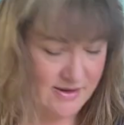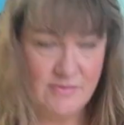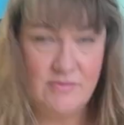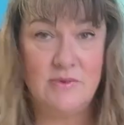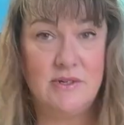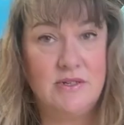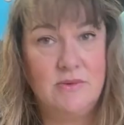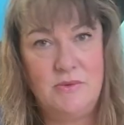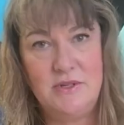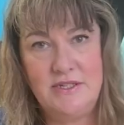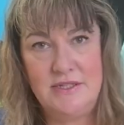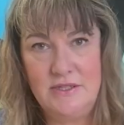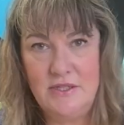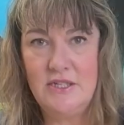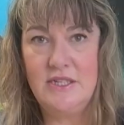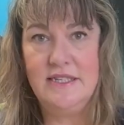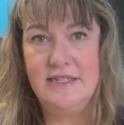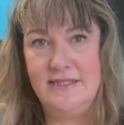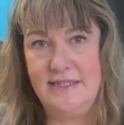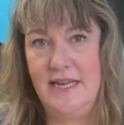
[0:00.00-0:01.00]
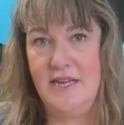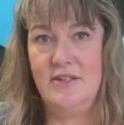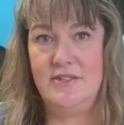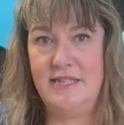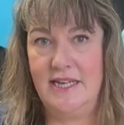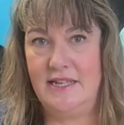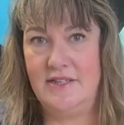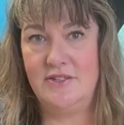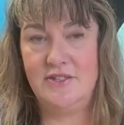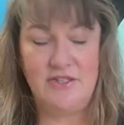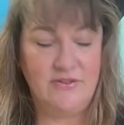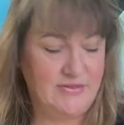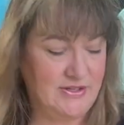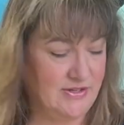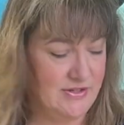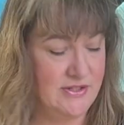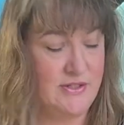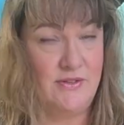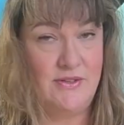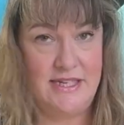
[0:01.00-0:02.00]
We're still going to stay on Taylor Seville.
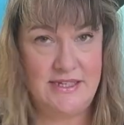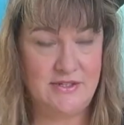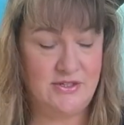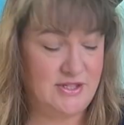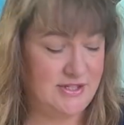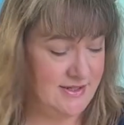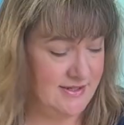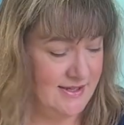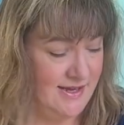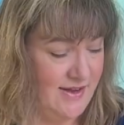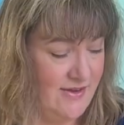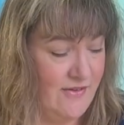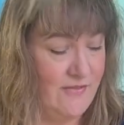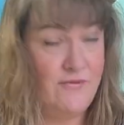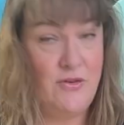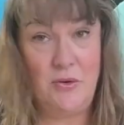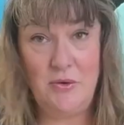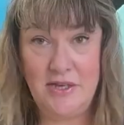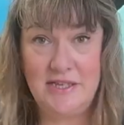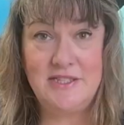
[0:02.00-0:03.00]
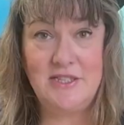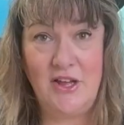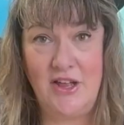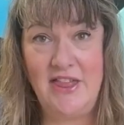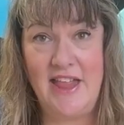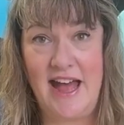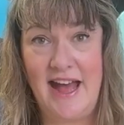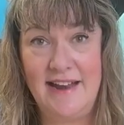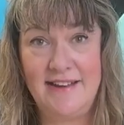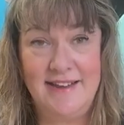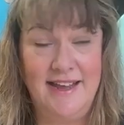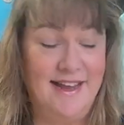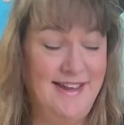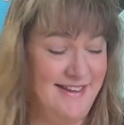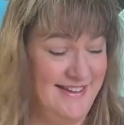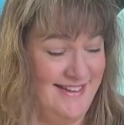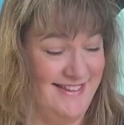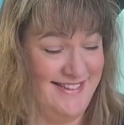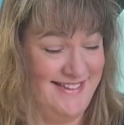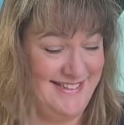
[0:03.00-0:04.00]
So let's just focus on
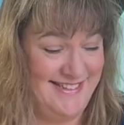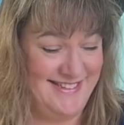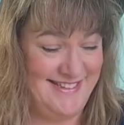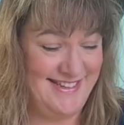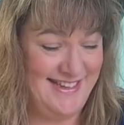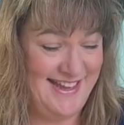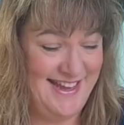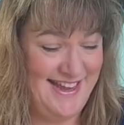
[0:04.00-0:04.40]
that.